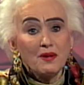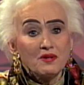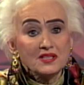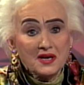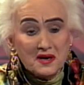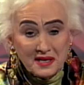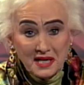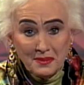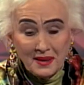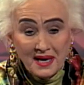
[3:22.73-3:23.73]
and we're
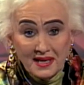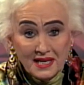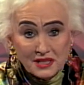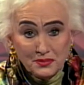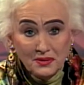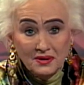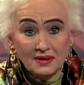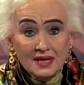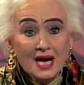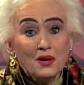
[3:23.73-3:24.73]
talking about his
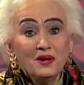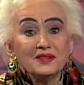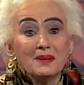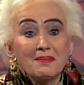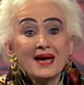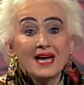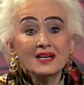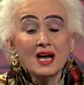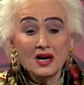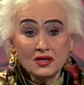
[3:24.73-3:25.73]
book, When the
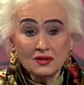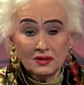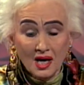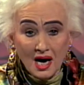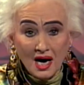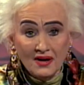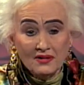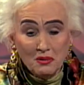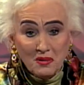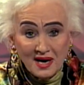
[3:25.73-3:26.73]
Man You
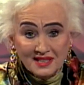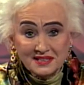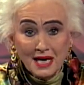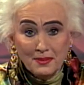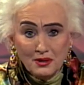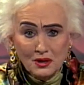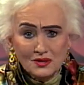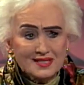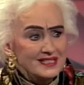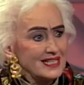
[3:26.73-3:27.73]
Love Was
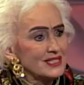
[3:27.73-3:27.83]
Abused. And